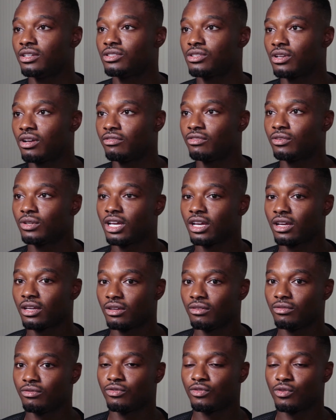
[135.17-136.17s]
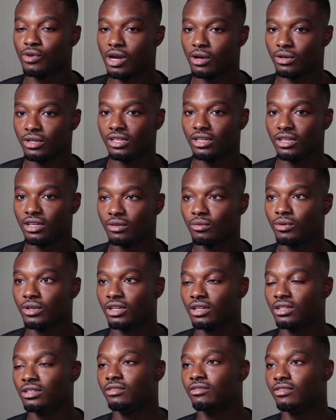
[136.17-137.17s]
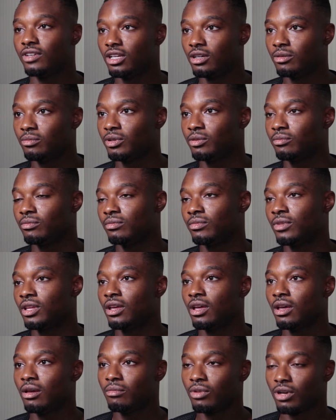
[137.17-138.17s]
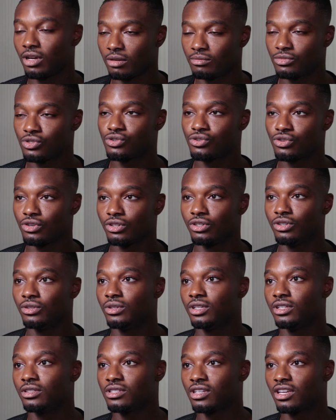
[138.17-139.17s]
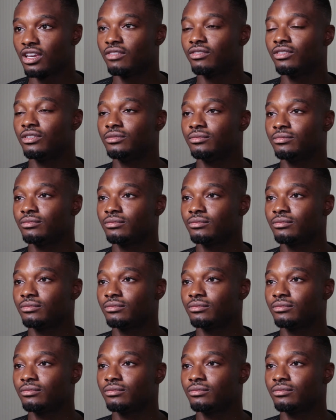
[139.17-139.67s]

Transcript: So I feel like throughout the year we're going to develop and become a strong unit together.